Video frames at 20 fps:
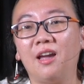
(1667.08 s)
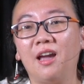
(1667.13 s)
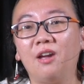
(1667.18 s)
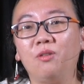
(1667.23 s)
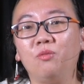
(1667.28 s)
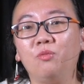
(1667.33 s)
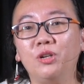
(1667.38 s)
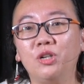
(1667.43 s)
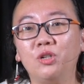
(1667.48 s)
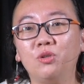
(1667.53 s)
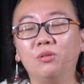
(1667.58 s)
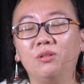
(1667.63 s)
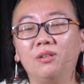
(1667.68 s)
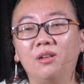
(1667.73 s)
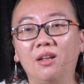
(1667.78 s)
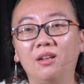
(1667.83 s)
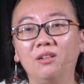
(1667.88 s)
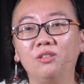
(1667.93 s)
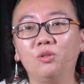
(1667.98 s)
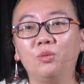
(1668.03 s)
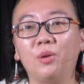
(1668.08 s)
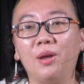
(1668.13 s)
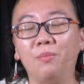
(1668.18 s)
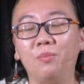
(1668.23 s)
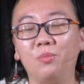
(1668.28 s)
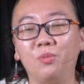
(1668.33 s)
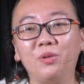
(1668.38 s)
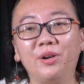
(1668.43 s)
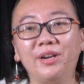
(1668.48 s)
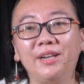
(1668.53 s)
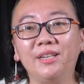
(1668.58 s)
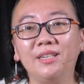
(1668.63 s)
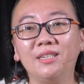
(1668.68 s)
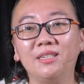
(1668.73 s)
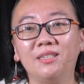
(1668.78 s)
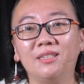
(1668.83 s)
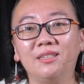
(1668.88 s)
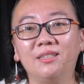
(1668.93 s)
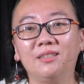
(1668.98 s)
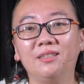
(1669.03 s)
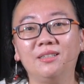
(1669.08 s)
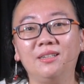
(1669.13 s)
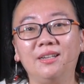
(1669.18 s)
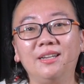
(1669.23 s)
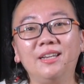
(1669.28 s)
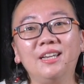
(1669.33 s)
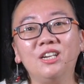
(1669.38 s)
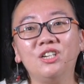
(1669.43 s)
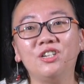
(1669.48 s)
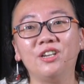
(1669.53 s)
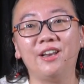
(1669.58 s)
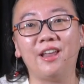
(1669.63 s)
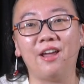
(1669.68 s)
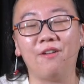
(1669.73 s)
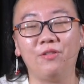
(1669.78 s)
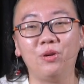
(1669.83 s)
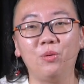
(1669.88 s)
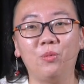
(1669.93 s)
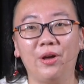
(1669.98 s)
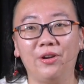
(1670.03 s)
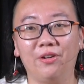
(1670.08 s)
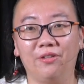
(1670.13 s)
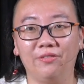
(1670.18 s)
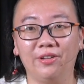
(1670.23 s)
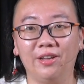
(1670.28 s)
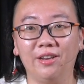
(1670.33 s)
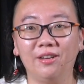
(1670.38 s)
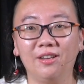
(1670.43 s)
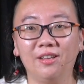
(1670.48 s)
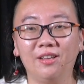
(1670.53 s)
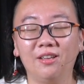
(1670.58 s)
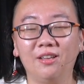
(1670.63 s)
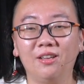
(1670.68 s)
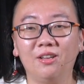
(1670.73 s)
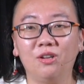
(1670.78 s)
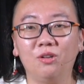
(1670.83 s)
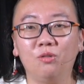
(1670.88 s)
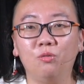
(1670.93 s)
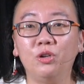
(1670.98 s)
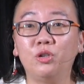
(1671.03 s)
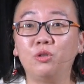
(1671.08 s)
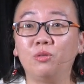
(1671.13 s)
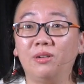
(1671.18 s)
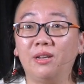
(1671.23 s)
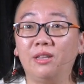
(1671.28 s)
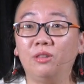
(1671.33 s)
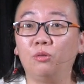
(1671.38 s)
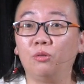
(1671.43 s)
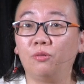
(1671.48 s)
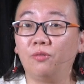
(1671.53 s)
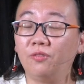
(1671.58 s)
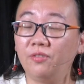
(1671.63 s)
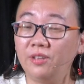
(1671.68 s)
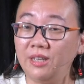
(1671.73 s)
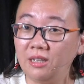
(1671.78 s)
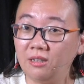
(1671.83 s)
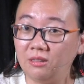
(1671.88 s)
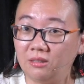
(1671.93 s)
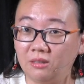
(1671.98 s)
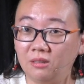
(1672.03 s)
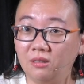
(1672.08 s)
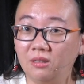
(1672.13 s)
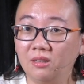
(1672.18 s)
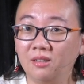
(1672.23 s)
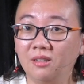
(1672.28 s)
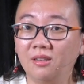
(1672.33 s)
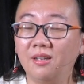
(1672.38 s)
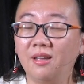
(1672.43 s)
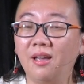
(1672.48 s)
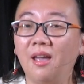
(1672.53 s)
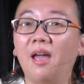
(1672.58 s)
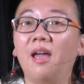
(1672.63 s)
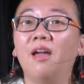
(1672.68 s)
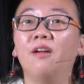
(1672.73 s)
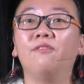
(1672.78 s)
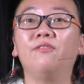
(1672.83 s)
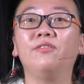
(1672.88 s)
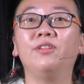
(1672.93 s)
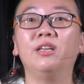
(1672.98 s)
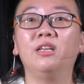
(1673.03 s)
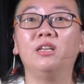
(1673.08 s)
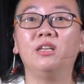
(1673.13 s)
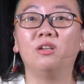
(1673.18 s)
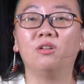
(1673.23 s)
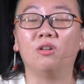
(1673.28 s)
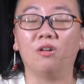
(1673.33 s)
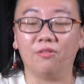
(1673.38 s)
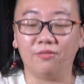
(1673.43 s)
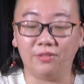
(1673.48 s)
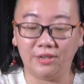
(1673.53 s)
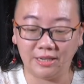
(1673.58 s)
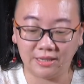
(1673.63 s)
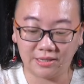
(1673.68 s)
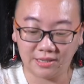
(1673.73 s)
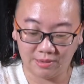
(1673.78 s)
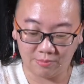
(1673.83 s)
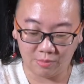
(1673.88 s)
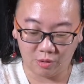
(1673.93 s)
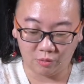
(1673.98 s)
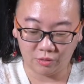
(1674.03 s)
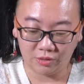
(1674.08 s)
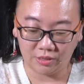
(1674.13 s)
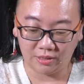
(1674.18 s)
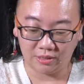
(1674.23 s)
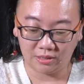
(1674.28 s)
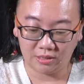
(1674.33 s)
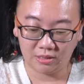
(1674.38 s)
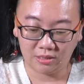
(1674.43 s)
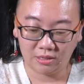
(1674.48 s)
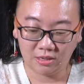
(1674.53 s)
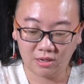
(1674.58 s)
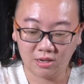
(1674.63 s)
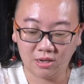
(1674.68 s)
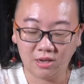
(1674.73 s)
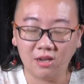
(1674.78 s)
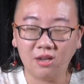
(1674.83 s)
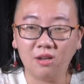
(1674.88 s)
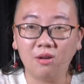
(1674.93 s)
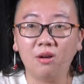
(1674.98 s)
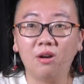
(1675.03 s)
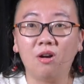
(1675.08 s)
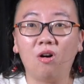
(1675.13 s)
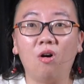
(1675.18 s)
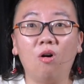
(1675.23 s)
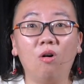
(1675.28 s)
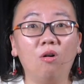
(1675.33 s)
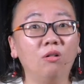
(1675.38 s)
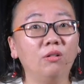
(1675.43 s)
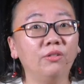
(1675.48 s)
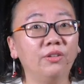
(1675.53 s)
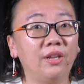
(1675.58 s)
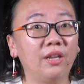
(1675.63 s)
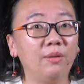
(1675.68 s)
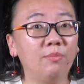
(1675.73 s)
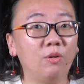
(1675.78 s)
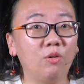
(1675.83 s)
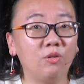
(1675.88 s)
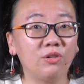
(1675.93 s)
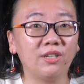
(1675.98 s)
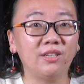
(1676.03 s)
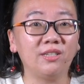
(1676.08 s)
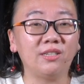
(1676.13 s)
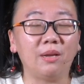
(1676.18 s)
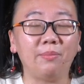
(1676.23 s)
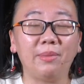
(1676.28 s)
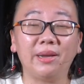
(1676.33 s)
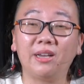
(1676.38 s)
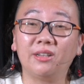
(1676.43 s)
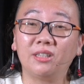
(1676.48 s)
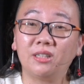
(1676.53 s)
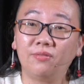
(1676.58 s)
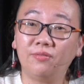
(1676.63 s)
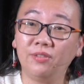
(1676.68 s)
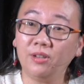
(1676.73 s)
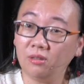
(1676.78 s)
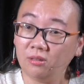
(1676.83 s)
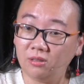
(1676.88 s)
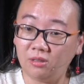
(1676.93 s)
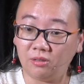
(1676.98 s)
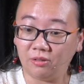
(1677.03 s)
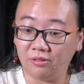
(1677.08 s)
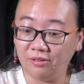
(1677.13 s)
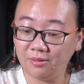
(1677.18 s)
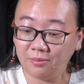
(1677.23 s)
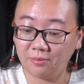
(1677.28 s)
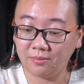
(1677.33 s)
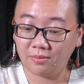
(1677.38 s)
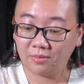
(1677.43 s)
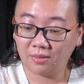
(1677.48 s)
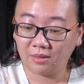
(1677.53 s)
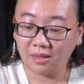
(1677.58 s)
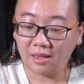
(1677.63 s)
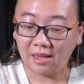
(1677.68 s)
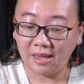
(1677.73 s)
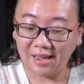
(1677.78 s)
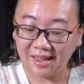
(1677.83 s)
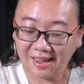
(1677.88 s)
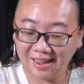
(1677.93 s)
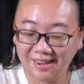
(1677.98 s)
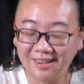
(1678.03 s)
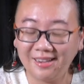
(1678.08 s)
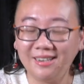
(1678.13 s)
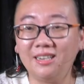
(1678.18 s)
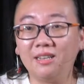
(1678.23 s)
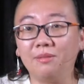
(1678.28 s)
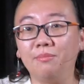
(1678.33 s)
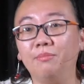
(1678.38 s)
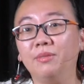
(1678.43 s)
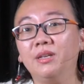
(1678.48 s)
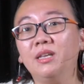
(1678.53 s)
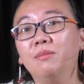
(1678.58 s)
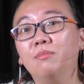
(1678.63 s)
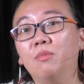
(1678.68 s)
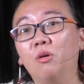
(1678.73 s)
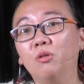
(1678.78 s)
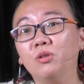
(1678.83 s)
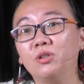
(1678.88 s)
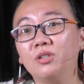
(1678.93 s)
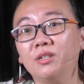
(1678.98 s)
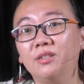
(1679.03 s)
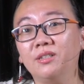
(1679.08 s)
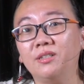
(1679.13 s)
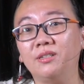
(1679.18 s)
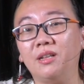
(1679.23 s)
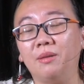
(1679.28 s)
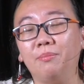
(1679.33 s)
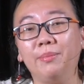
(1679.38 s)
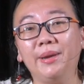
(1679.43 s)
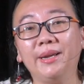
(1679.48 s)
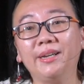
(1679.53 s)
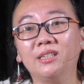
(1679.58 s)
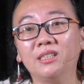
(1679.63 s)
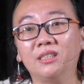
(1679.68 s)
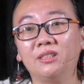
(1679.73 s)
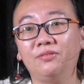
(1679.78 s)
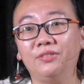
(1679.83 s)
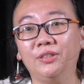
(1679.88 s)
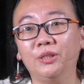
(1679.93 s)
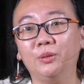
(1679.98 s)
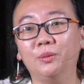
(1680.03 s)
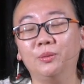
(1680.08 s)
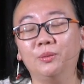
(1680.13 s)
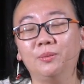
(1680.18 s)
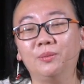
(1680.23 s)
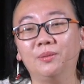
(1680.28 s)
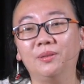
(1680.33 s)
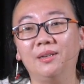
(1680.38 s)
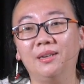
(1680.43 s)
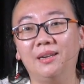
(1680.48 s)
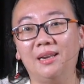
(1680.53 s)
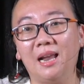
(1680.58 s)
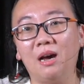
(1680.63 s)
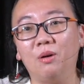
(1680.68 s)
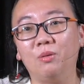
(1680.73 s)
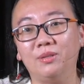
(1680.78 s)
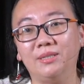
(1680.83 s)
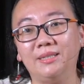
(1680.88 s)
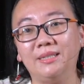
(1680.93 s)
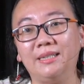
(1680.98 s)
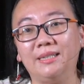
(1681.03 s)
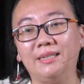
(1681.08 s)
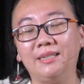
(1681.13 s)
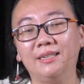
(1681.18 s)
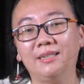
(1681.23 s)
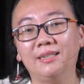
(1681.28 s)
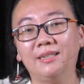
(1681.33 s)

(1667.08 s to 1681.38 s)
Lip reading: And we should learn to embrace each and every one of it. We should learn to feel every of these emotions. All the emotions that make us feel good and the emotions that make us feel lousy.